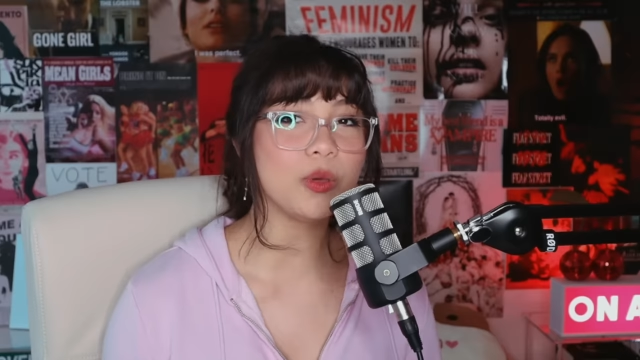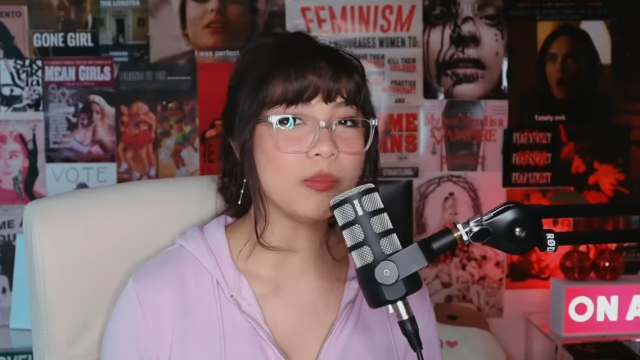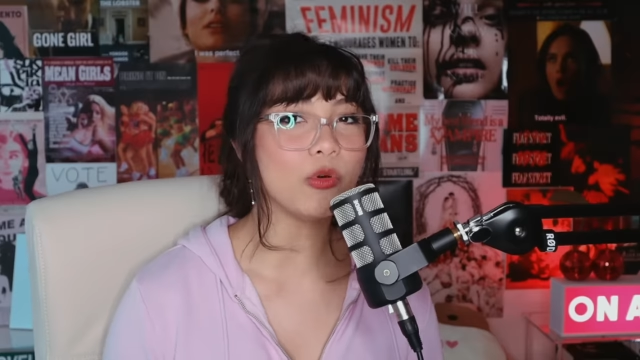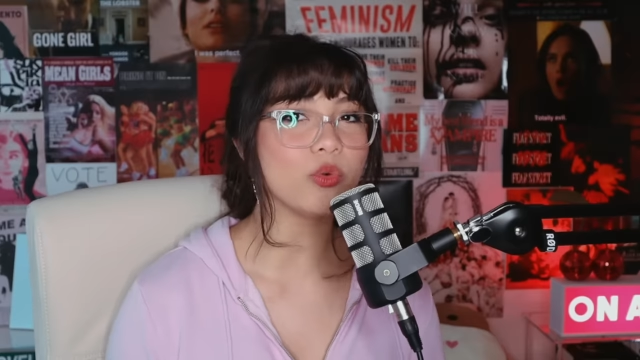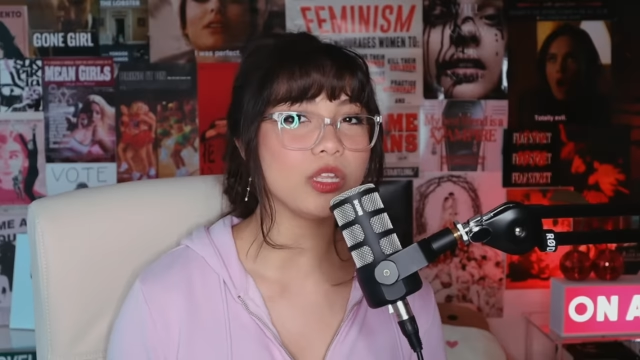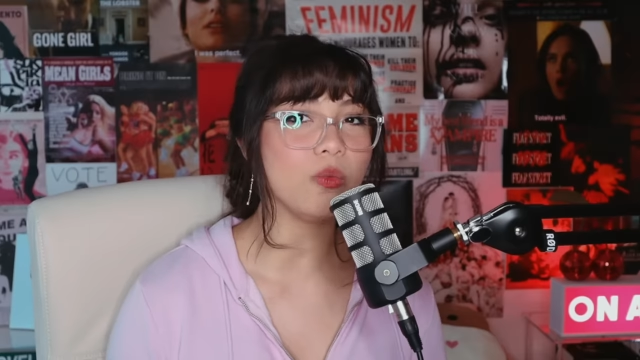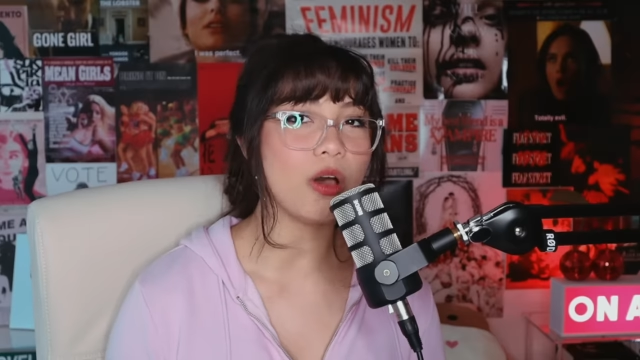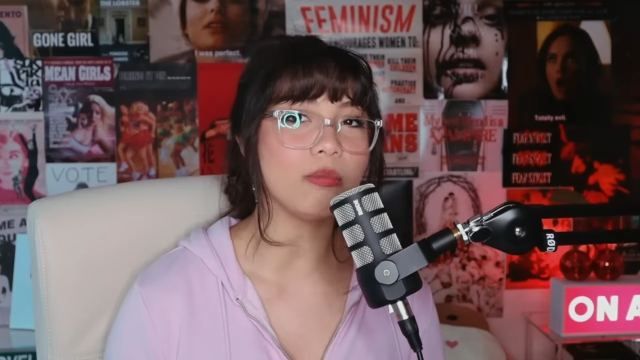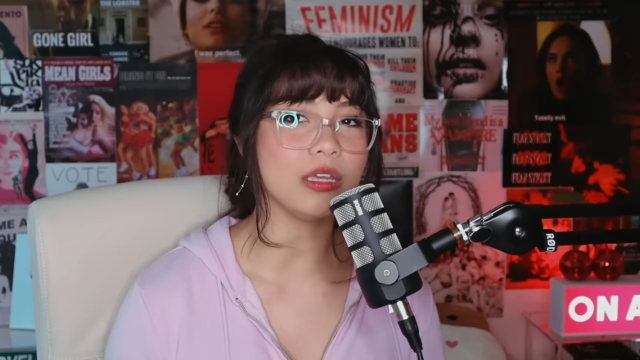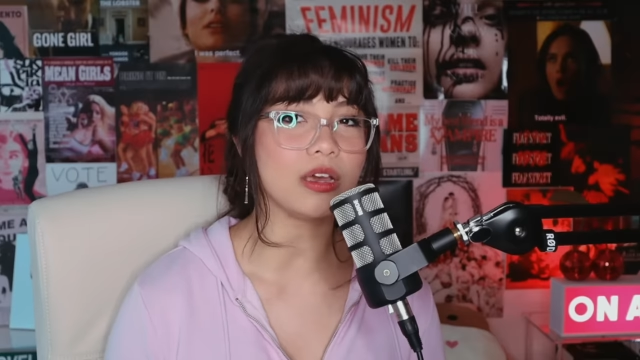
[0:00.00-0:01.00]
people really
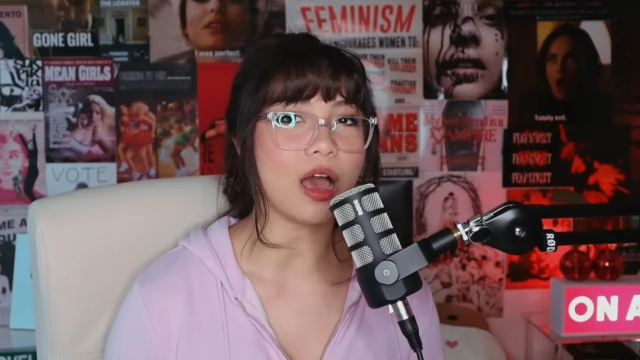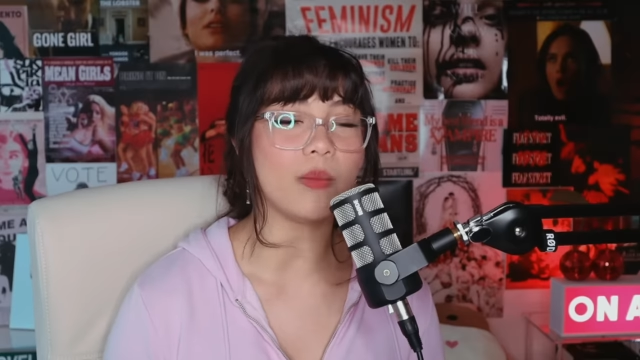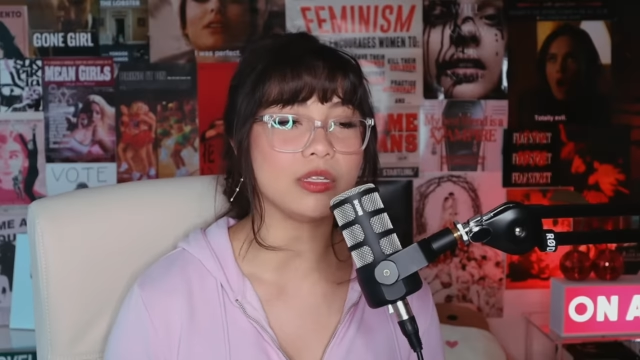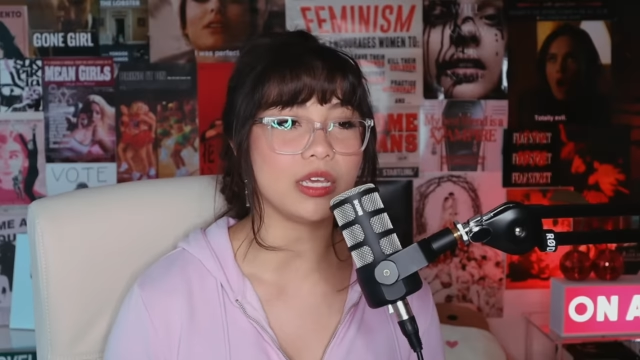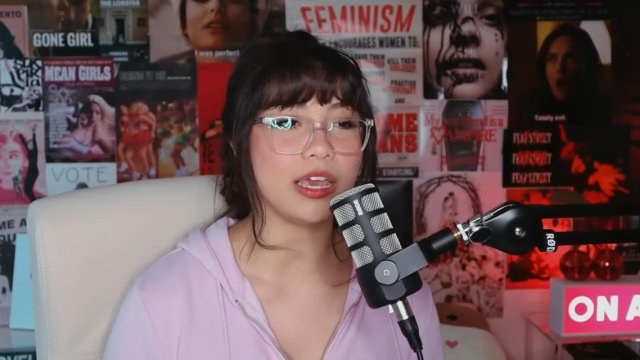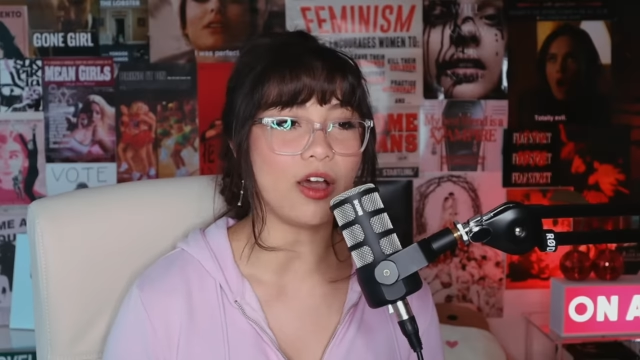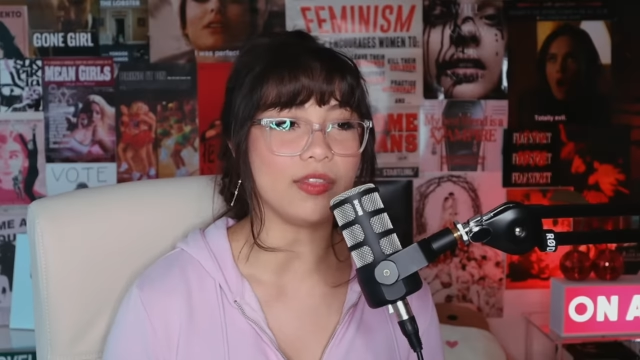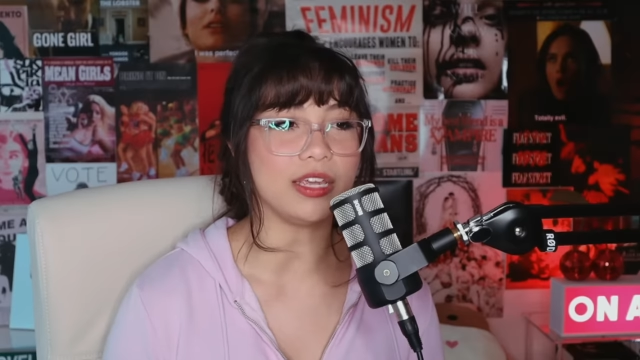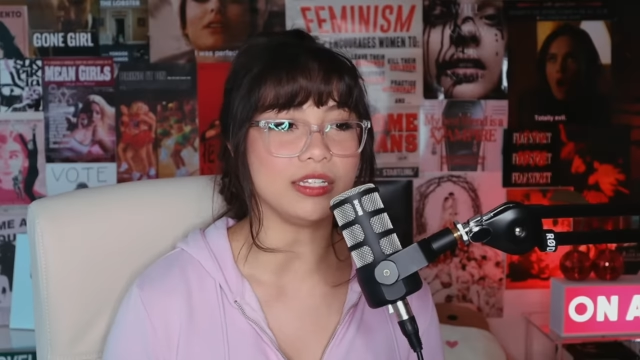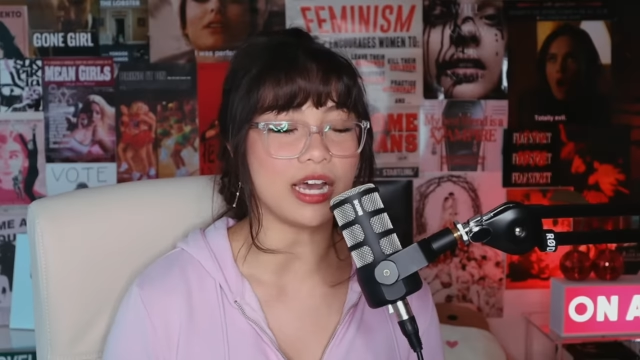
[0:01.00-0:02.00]
want me to commentate
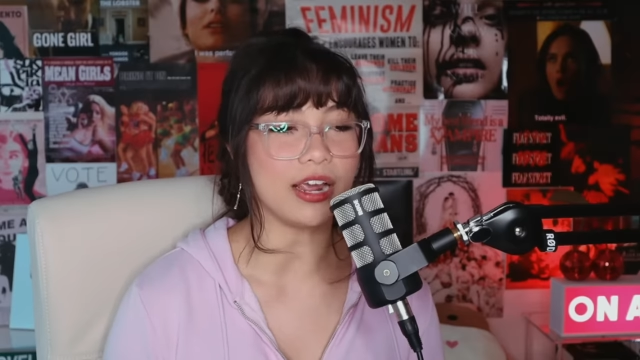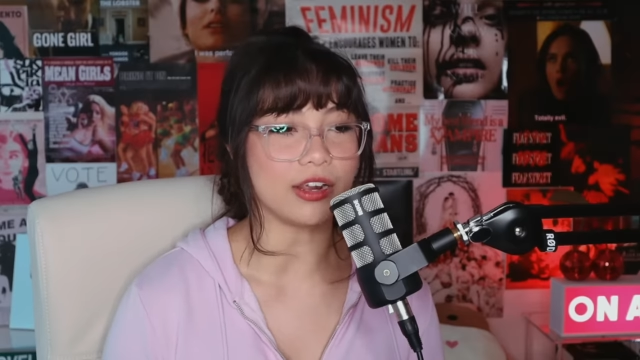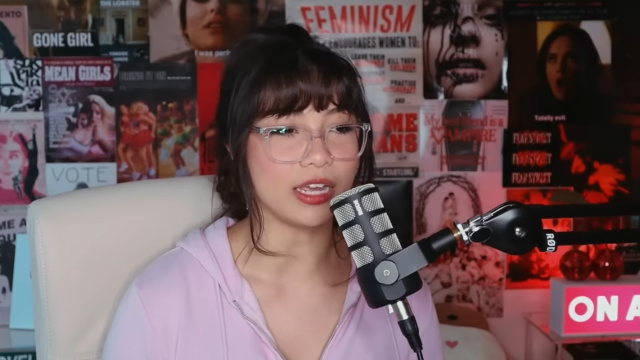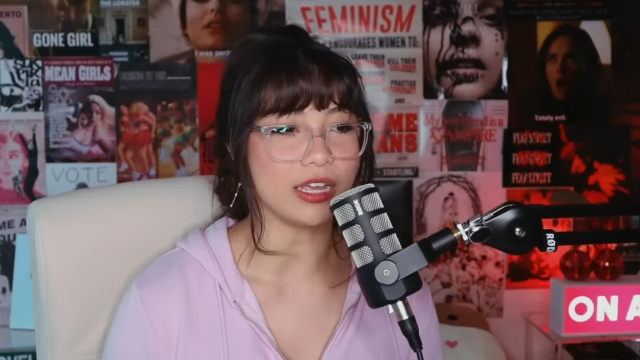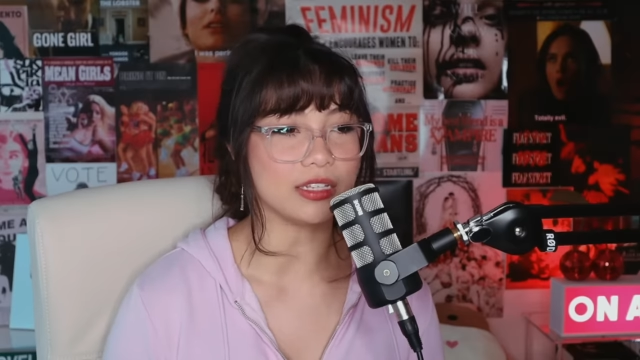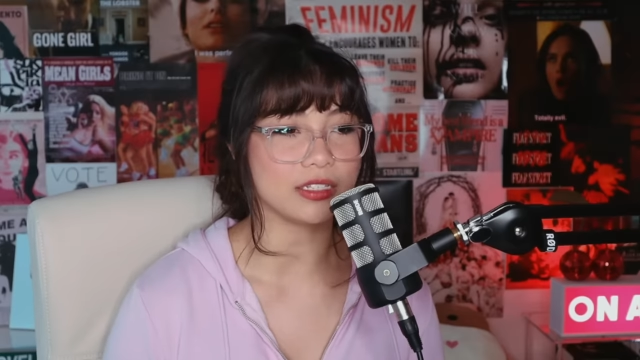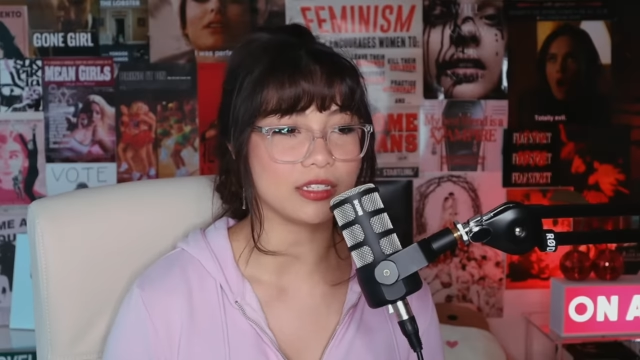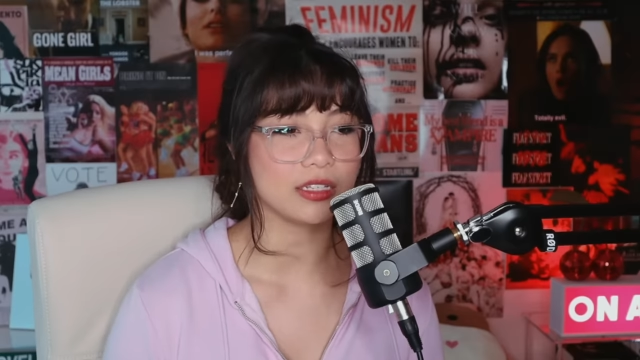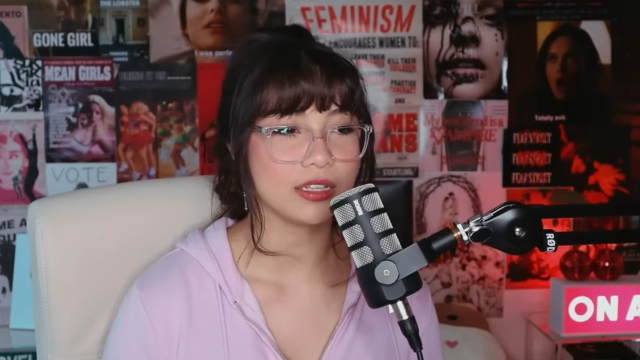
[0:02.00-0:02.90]
on the entire kiss?